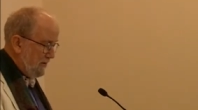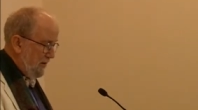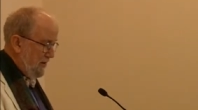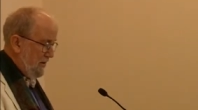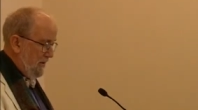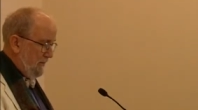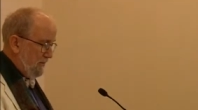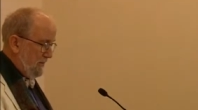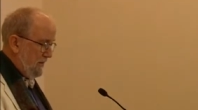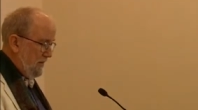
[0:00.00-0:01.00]

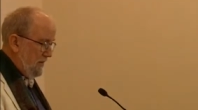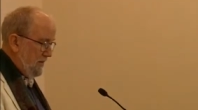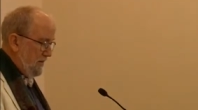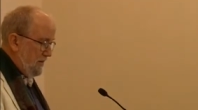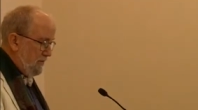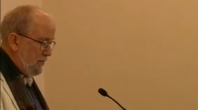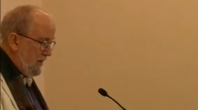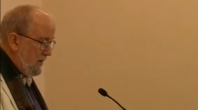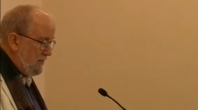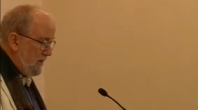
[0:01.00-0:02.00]
long
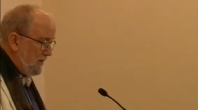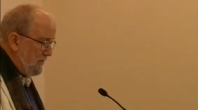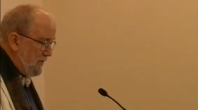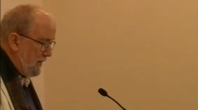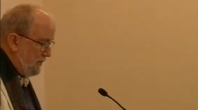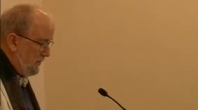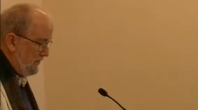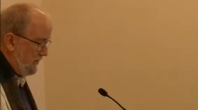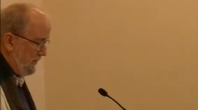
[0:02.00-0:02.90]
played among the pebbles.